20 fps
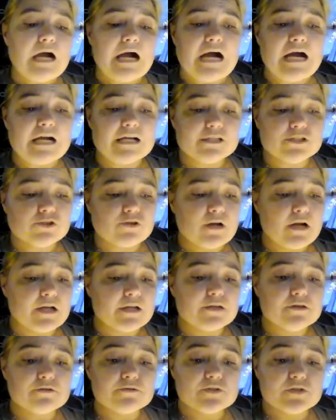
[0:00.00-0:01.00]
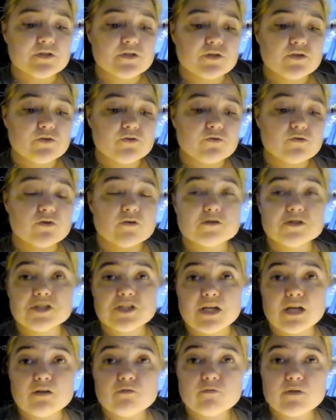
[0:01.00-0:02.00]
I tried using
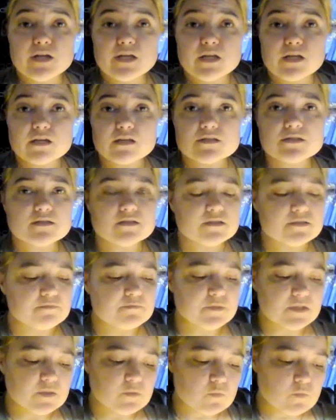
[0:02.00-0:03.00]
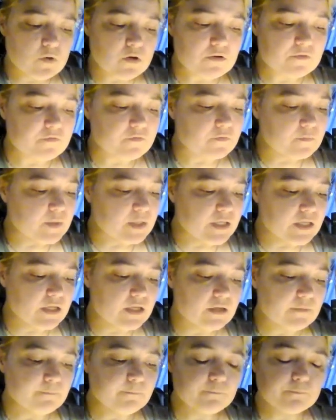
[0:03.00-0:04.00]
crochet rings, didn't work for
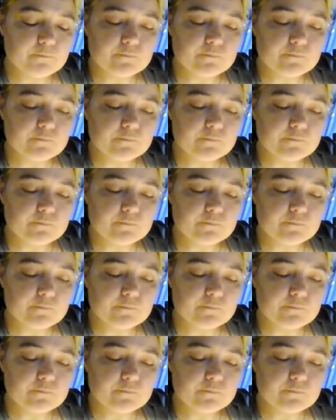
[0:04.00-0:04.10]
me.